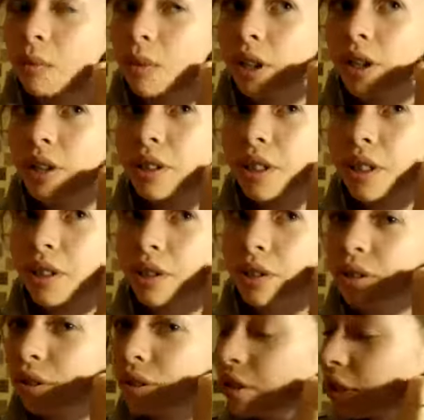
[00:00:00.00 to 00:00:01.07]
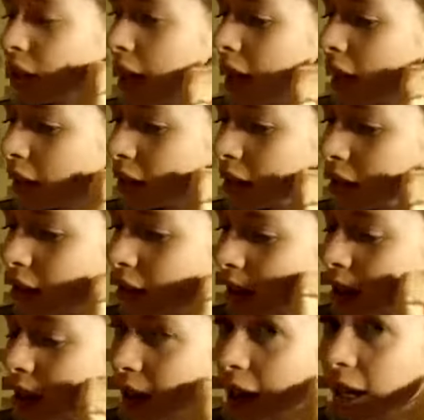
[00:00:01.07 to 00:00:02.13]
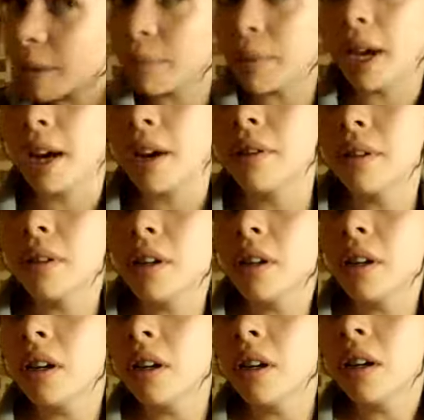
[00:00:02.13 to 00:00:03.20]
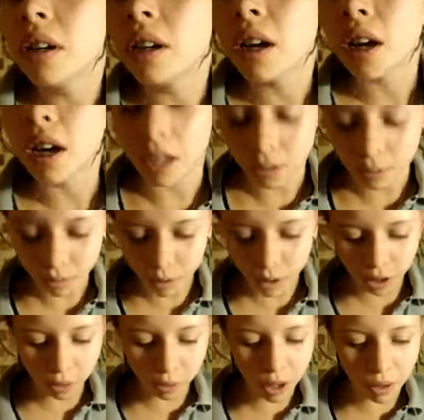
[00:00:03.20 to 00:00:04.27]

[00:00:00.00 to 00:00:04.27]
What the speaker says: closer to the end, like I am now, you